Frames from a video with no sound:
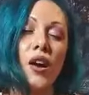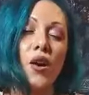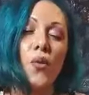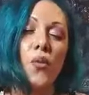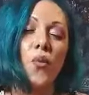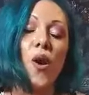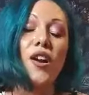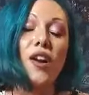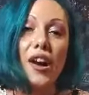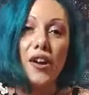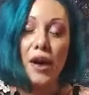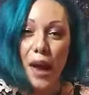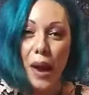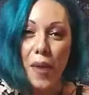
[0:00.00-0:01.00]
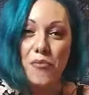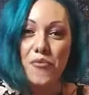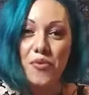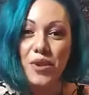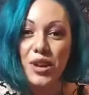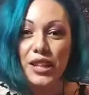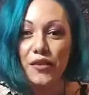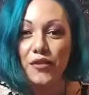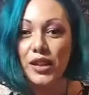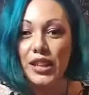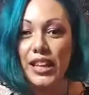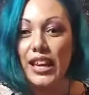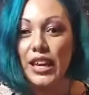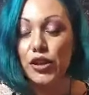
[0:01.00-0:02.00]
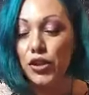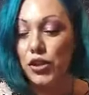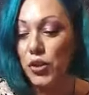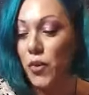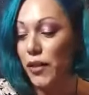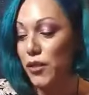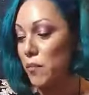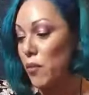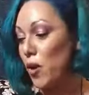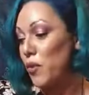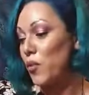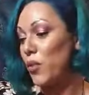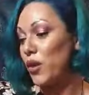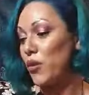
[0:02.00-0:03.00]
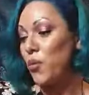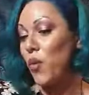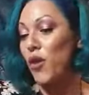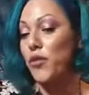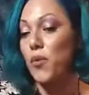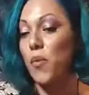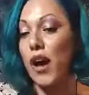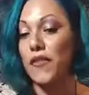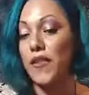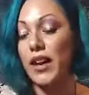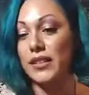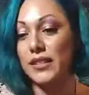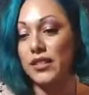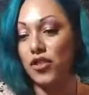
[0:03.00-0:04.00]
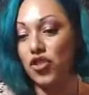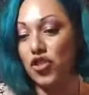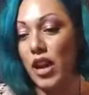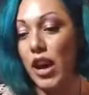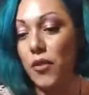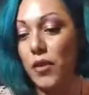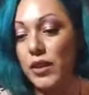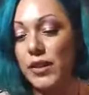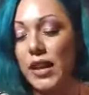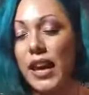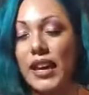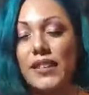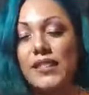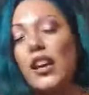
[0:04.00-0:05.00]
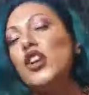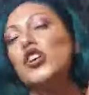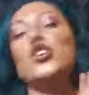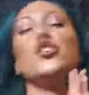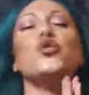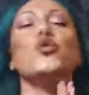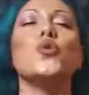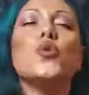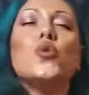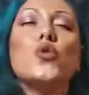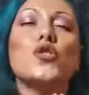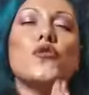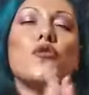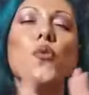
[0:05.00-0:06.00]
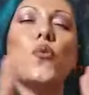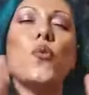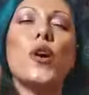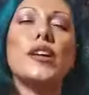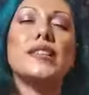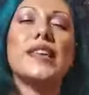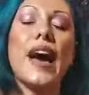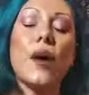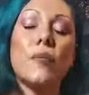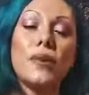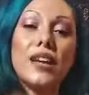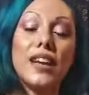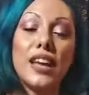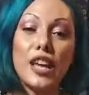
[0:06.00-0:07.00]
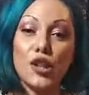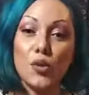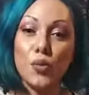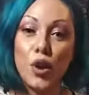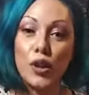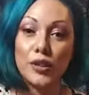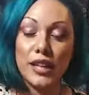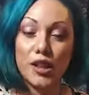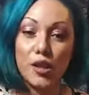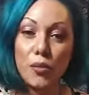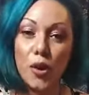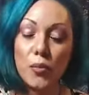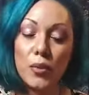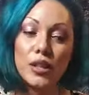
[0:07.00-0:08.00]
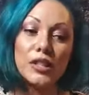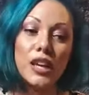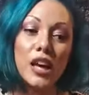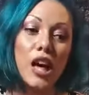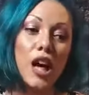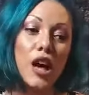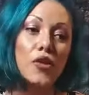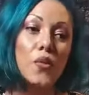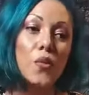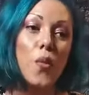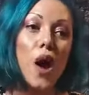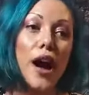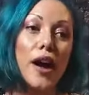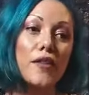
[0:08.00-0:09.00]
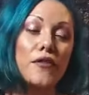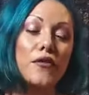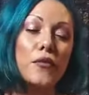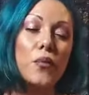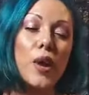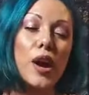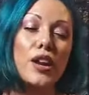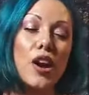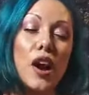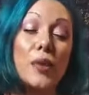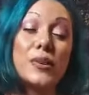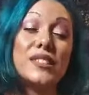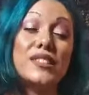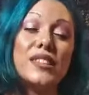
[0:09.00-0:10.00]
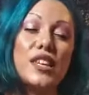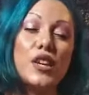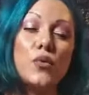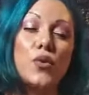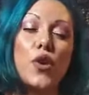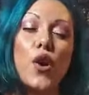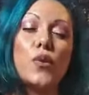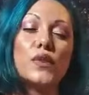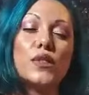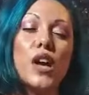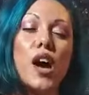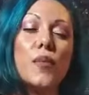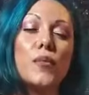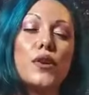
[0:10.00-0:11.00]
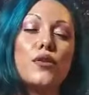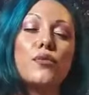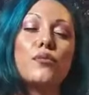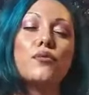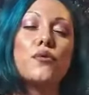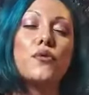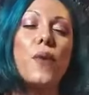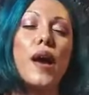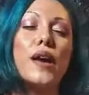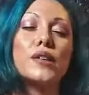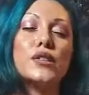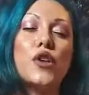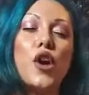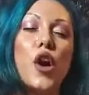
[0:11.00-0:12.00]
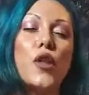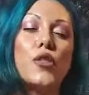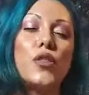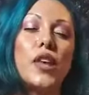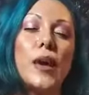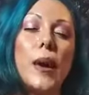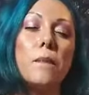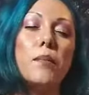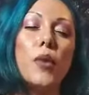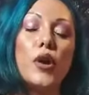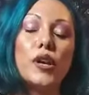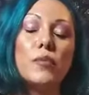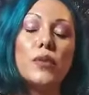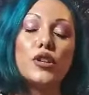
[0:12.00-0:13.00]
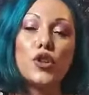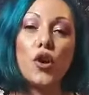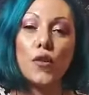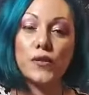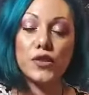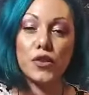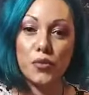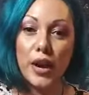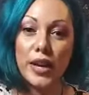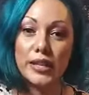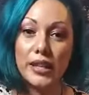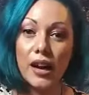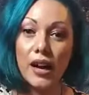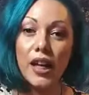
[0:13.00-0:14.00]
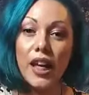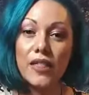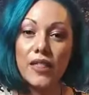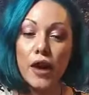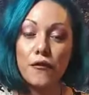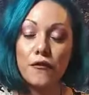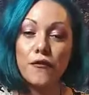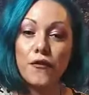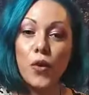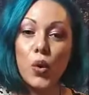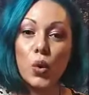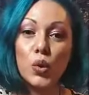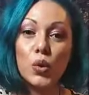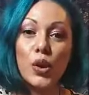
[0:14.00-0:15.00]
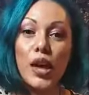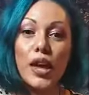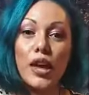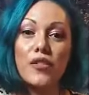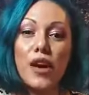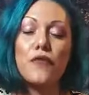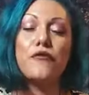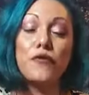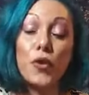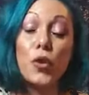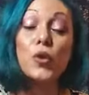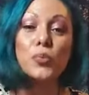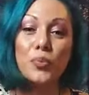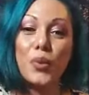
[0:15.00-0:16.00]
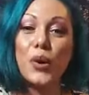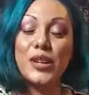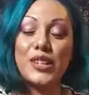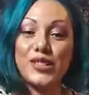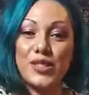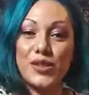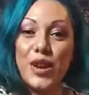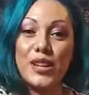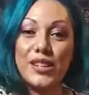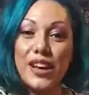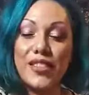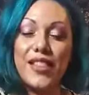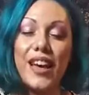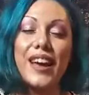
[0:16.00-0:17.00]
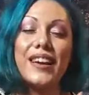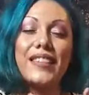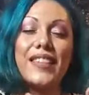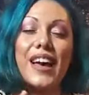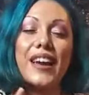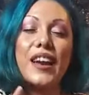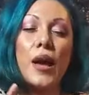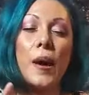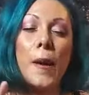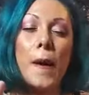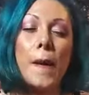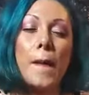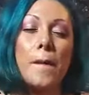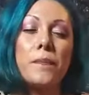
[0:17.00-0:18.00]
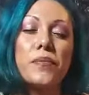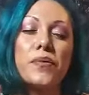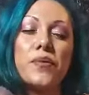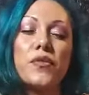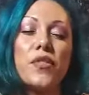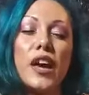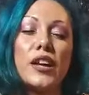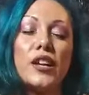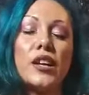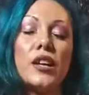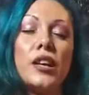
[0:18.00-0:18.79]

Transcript: What I am really feeling into at the moment with what the wife has to share is huge for what is happening in the world at the moment. The wife, when I was sitting with her, was coming through as the embodiment of surrender, that full-bodied surrender, that